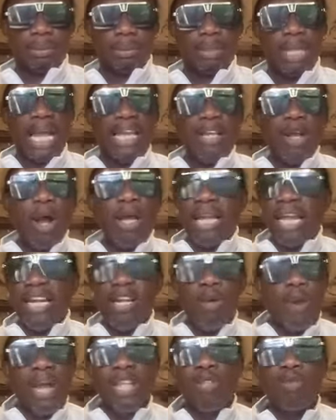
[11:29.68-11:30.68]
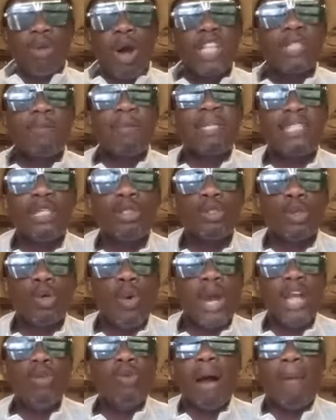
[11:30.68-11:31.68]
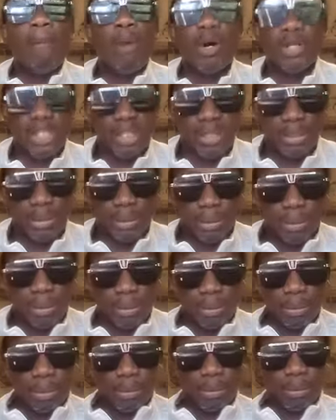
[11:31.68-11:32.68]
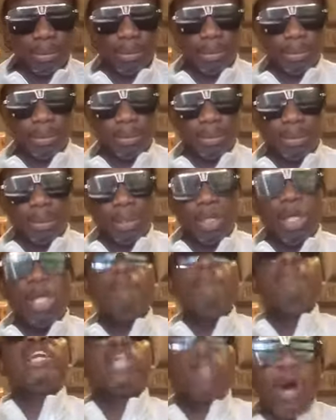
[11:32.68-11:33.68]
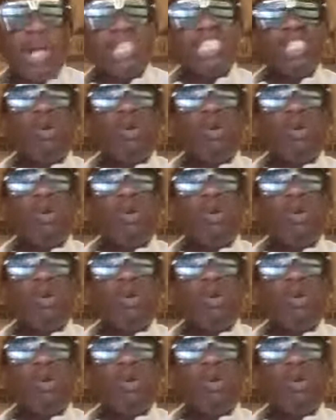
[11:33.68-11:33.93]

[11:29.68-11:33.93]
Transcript: A young lady went to a hospital to go and do abortion because she